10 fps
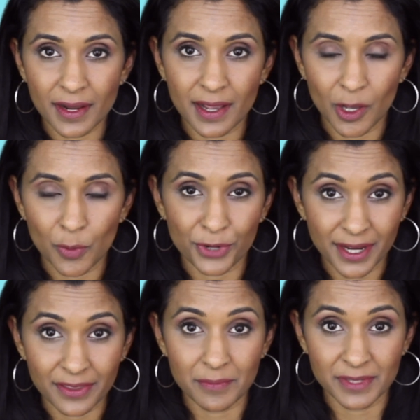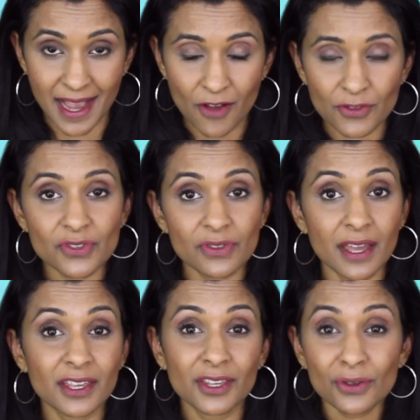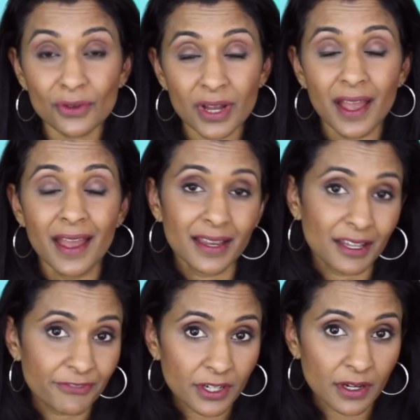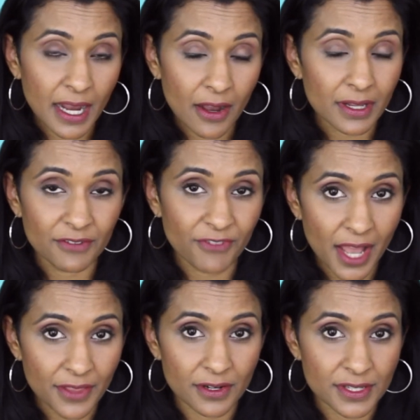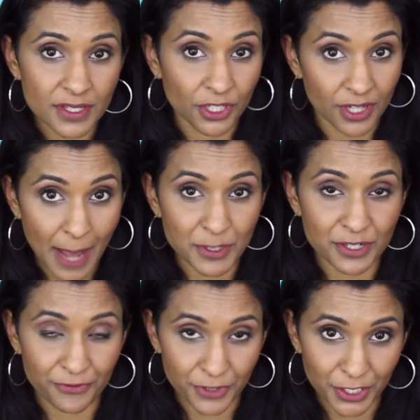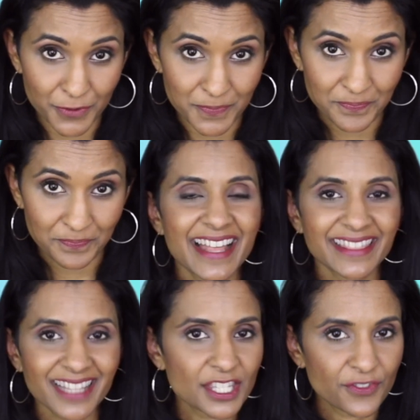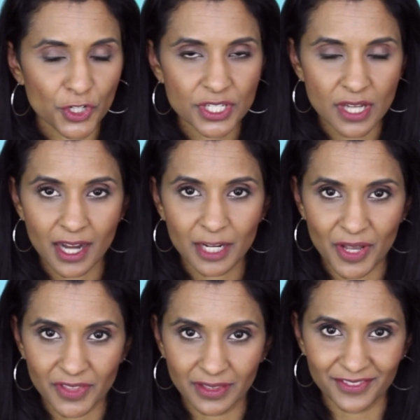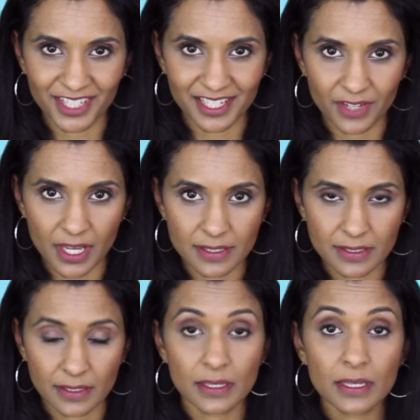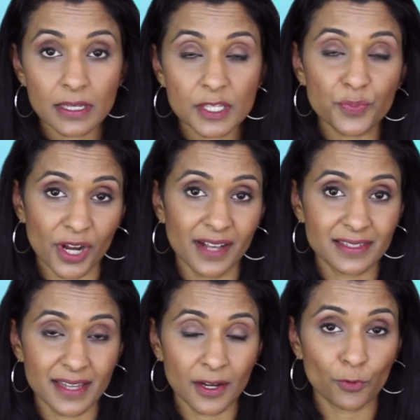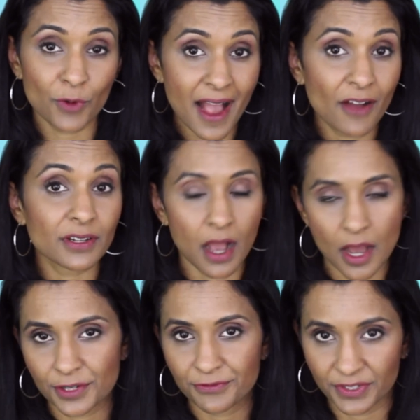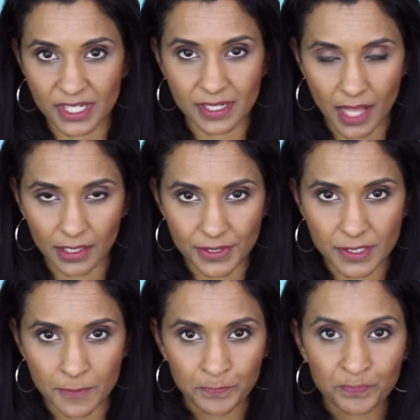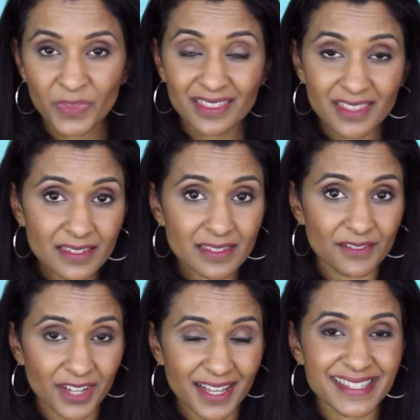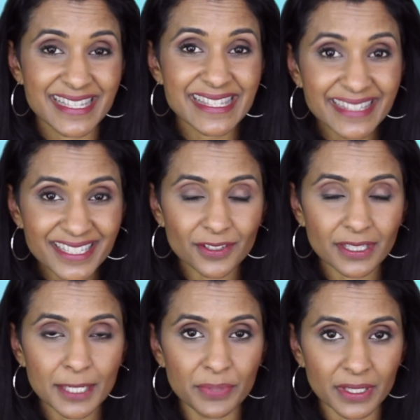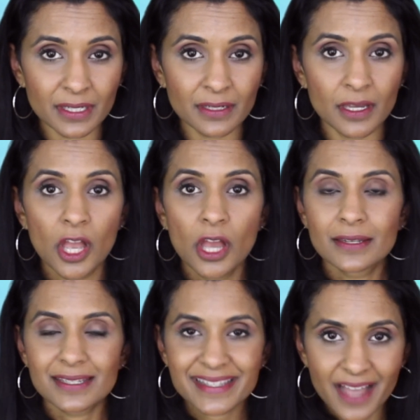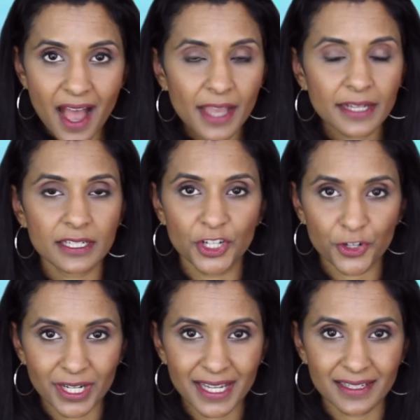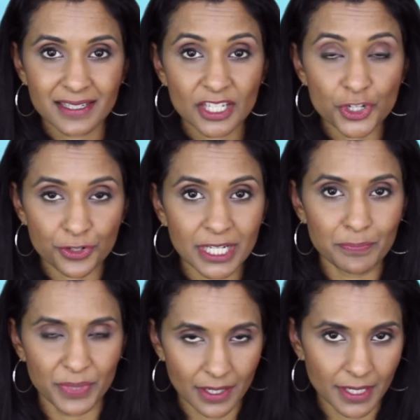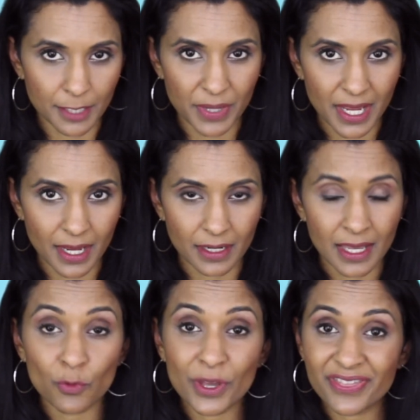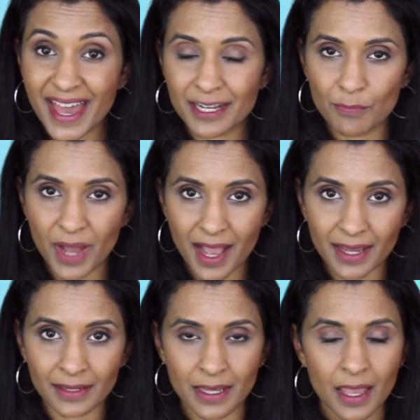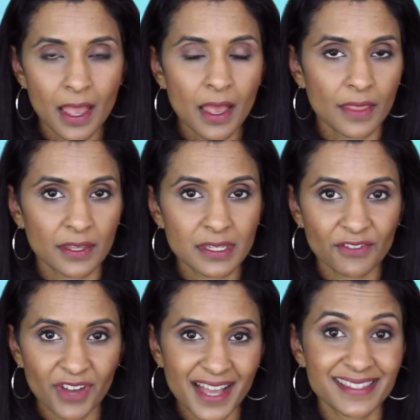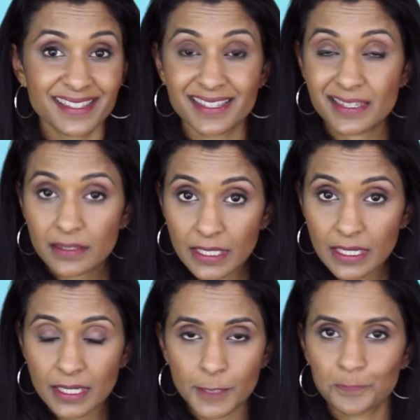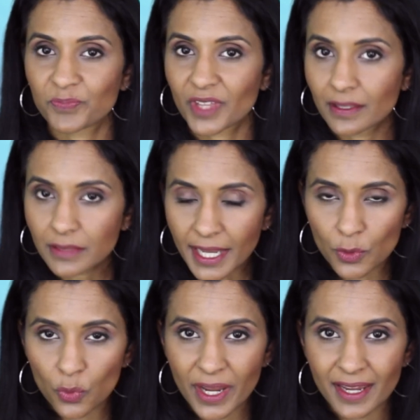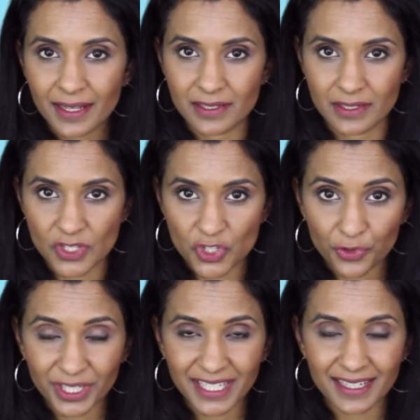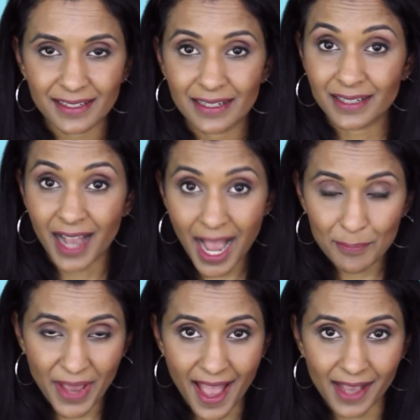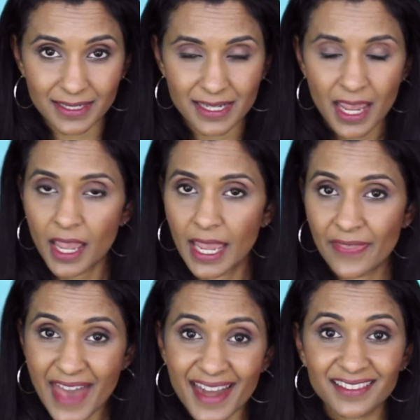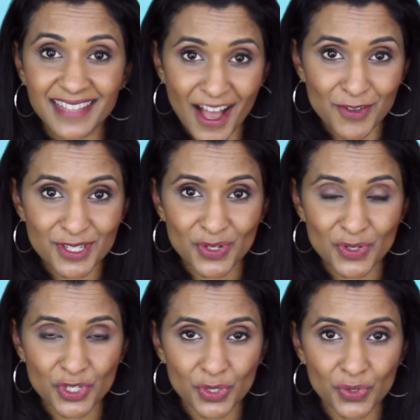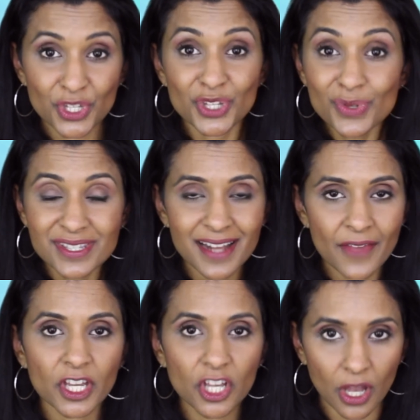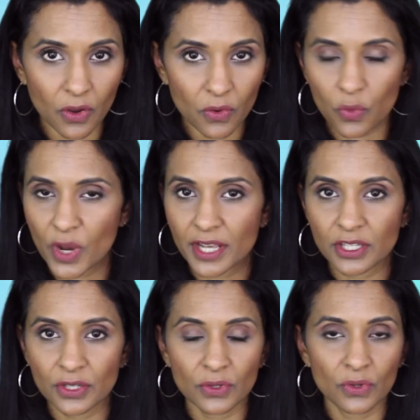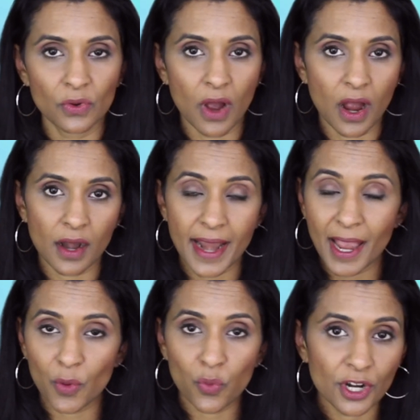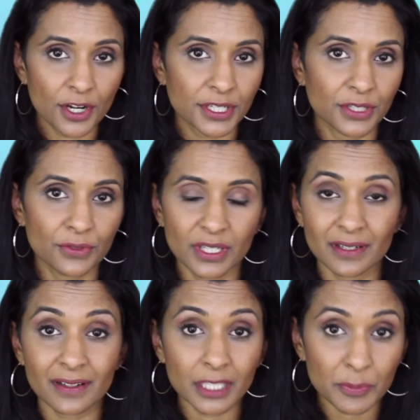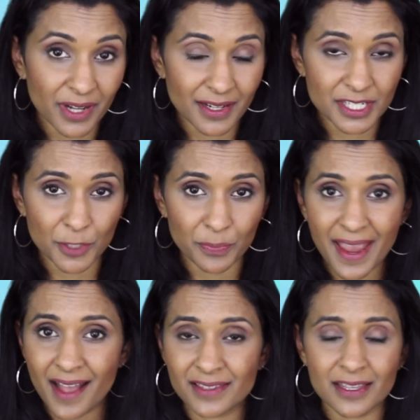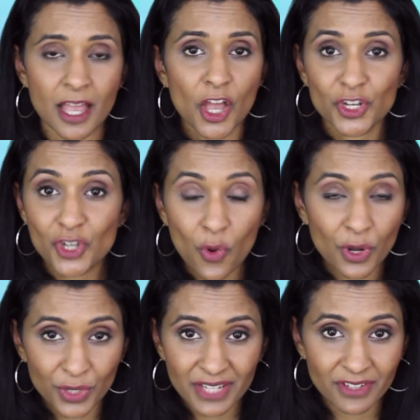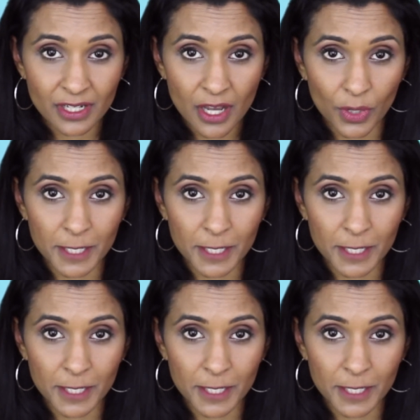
to help break them down so that you can figure out if either is a good option for you. Let's first talk about the Livia device. It is priced at around $150. This device has literally been designed and created to treat period pain. And with that in mind, the device is sleek, lightweight, discreet, compact, and that allows you to use it on the go. When you are at work, you can clip it onto your pants. No one would even know